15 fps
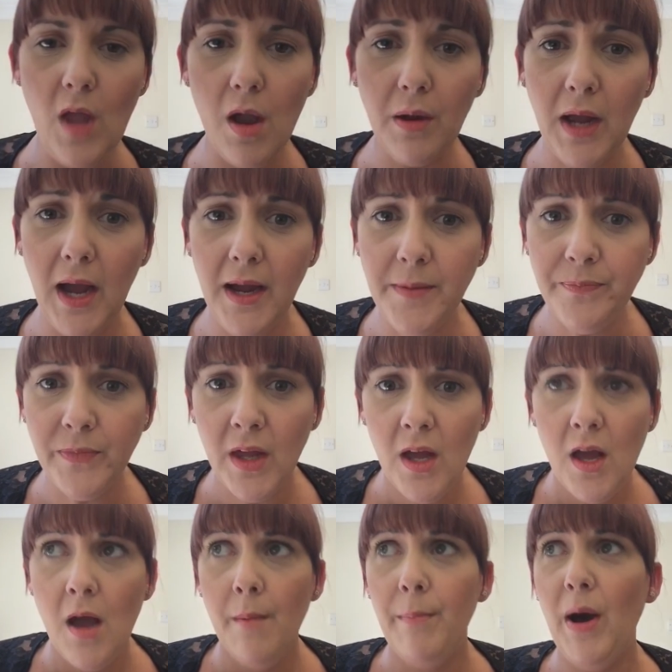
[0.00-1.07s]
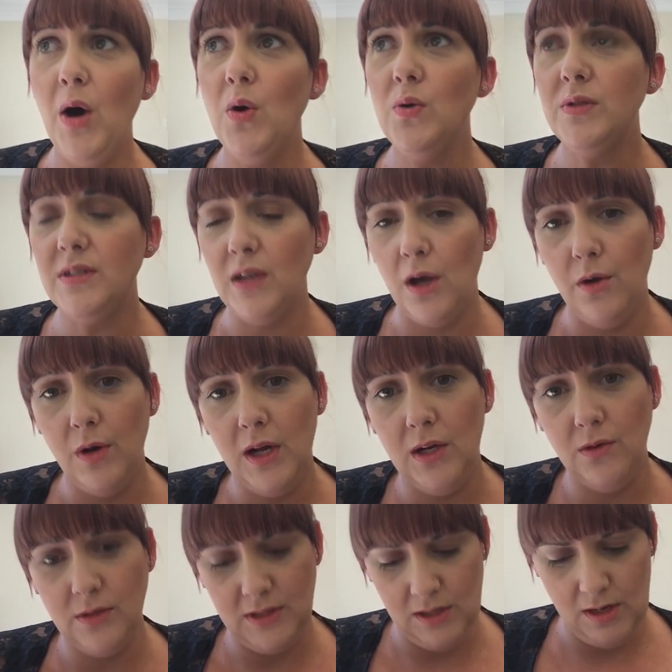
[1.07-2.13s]
Okay, but also
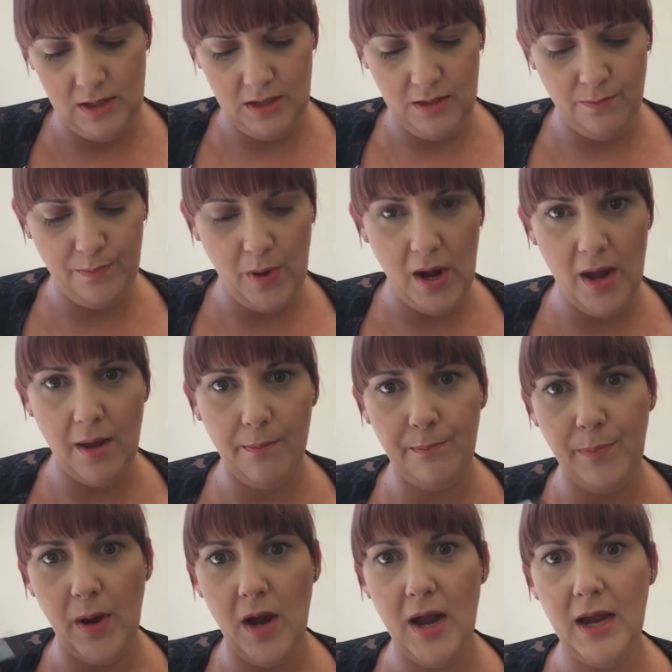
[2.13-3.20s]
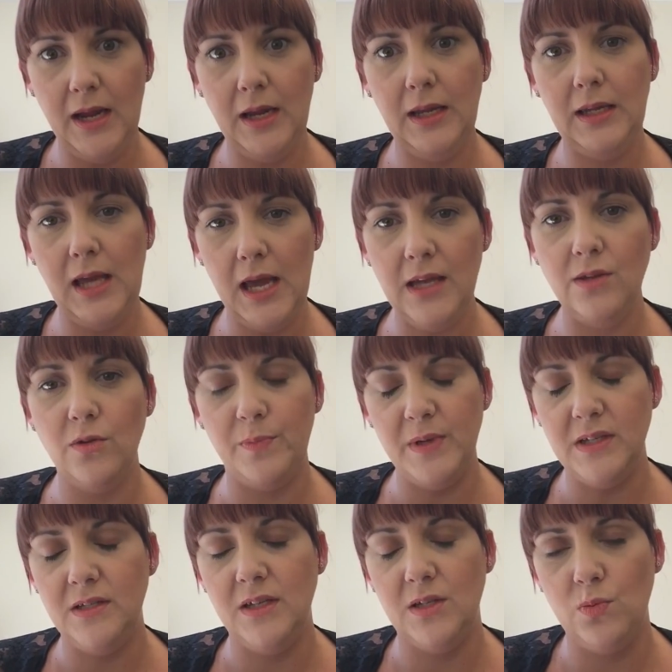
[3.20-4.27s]
alongside by getting your
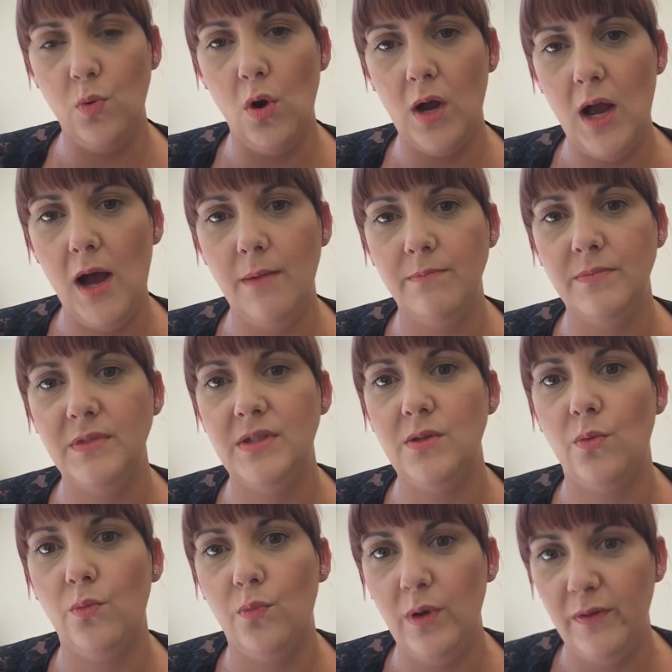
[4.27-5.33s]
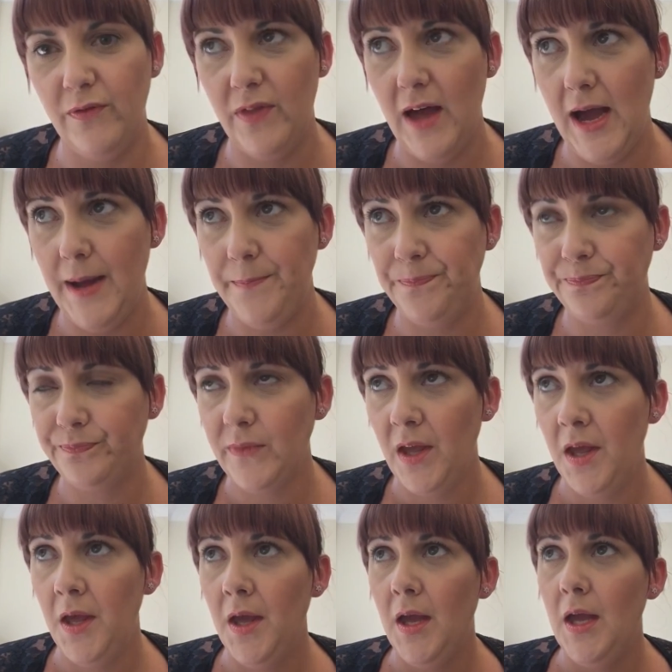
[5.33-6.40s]
business, what comes with that
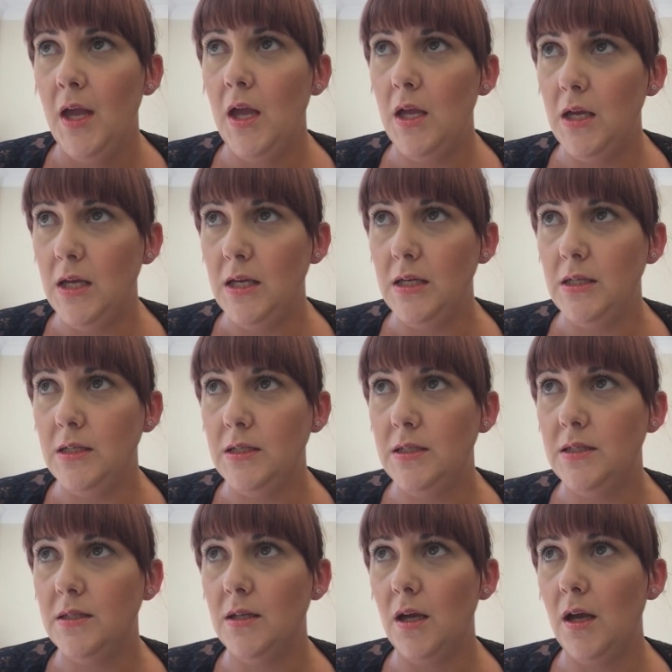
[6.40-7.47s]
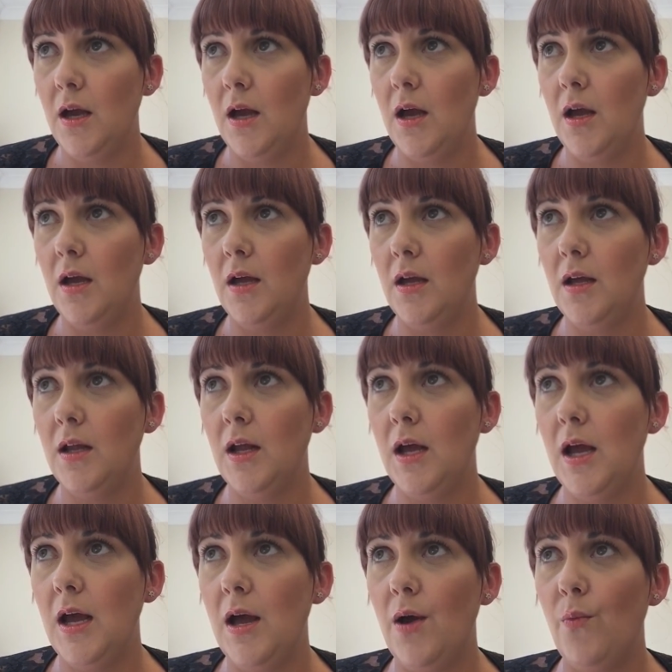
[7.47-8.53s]
is,
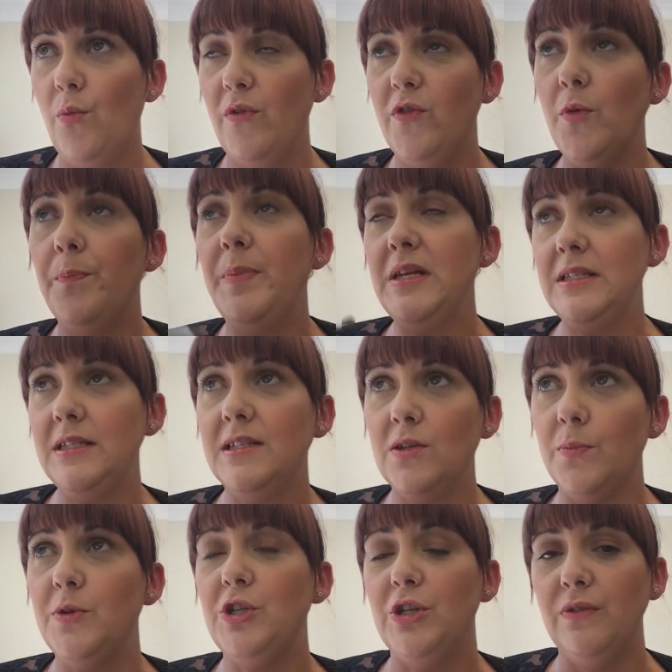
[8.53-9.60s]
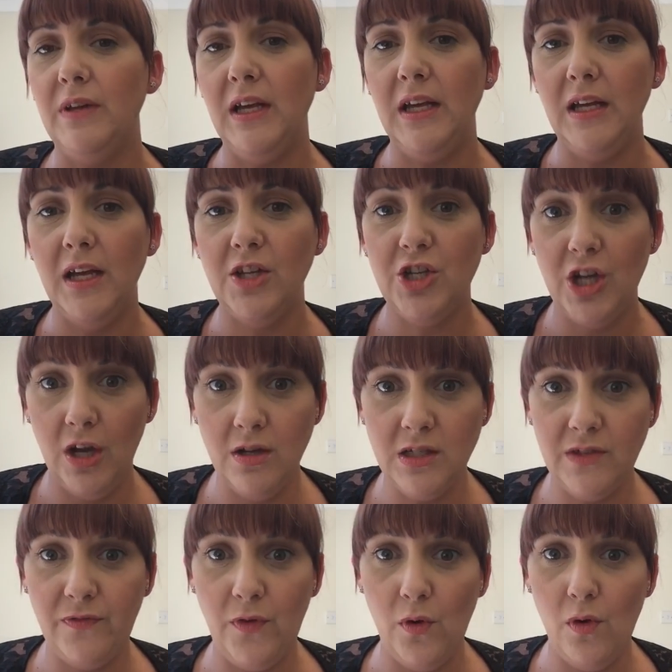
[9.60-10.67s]
with your business opportunity, a
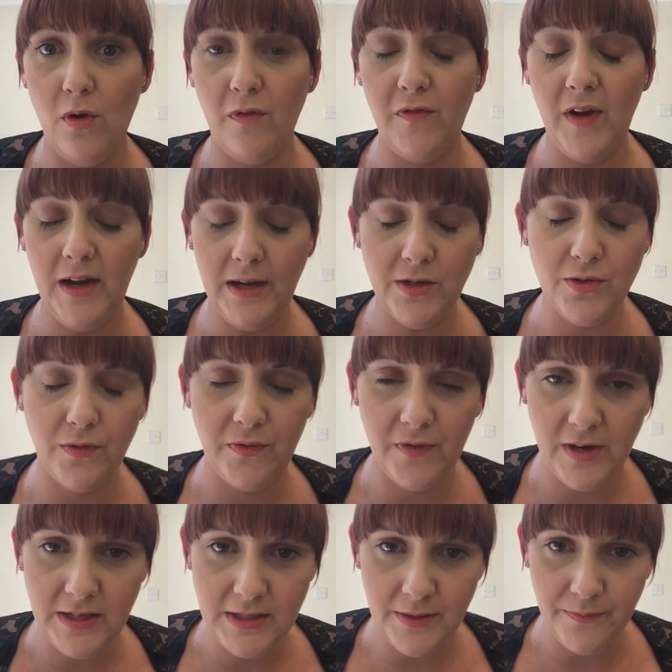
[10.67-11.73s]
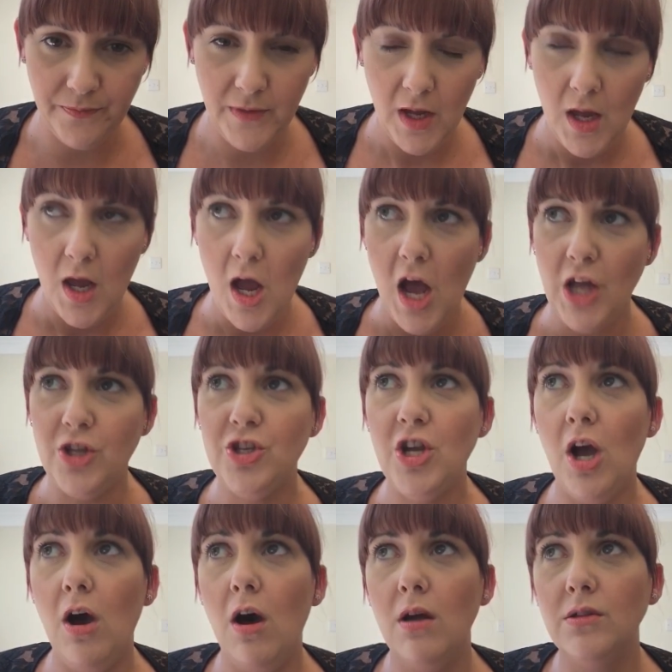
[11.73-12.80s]
chance for financial freedom, a
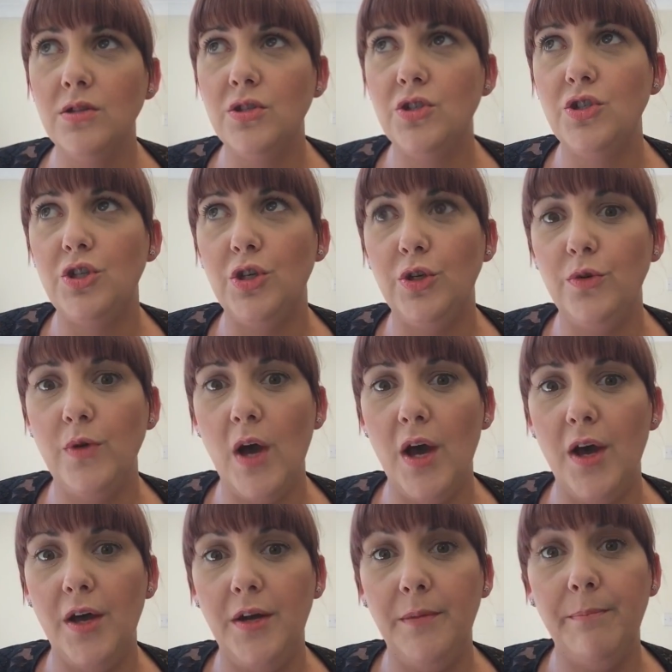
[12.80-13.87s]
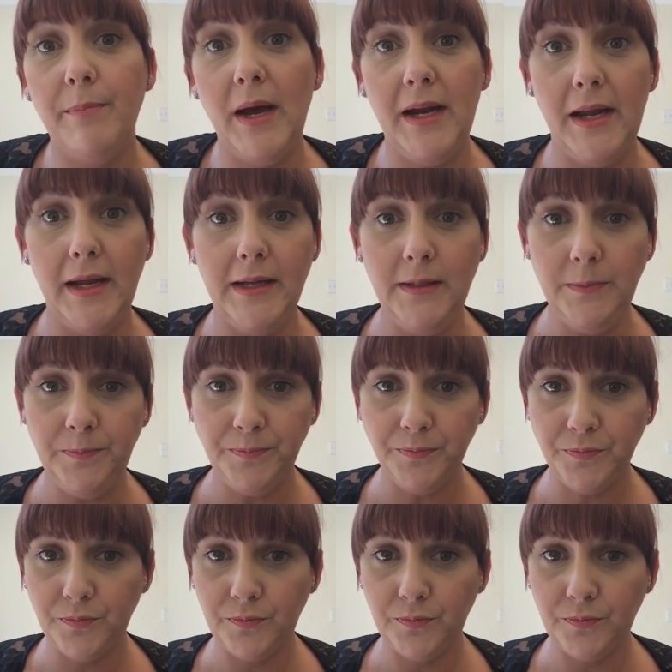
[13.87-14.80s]
chance to earn money